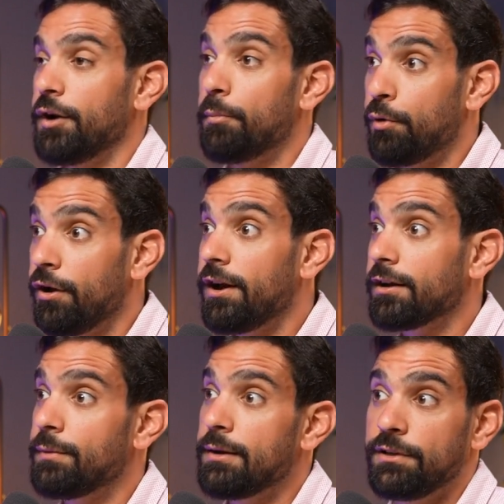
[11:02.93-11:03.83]
Their
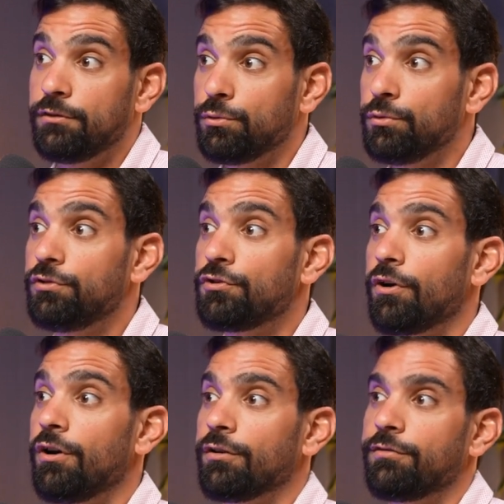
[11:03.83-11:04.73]
product might be too
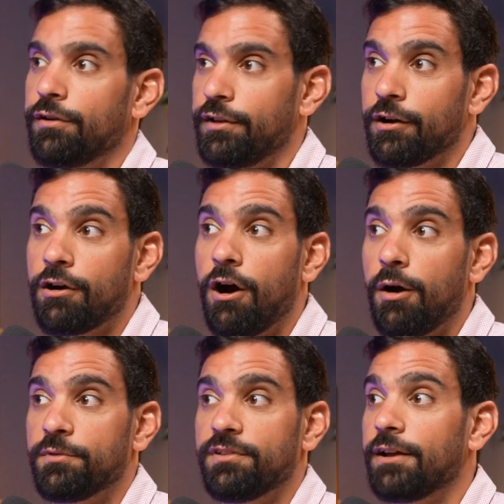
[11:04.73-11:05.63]
strong for their
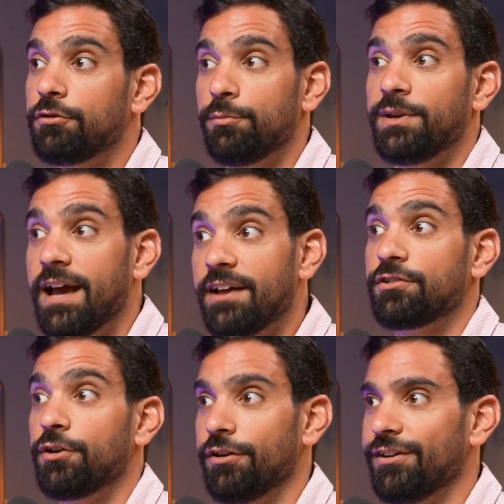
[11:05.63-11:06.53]
comms not to be
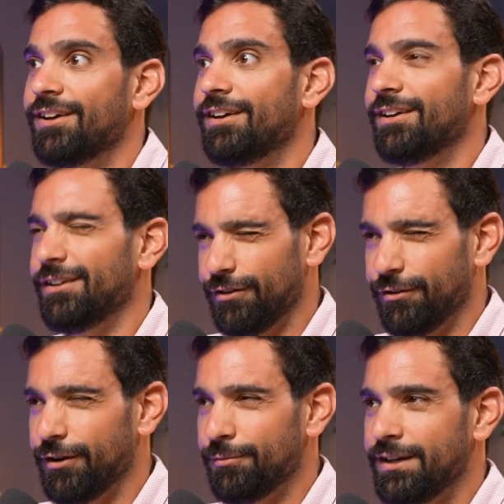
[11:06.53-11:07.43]
as good. You know
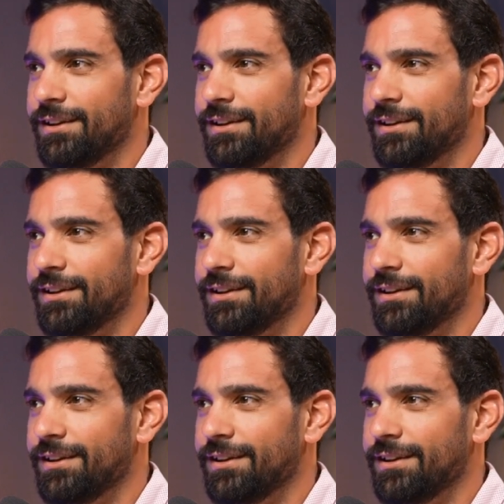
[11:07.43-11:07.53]
what I mean?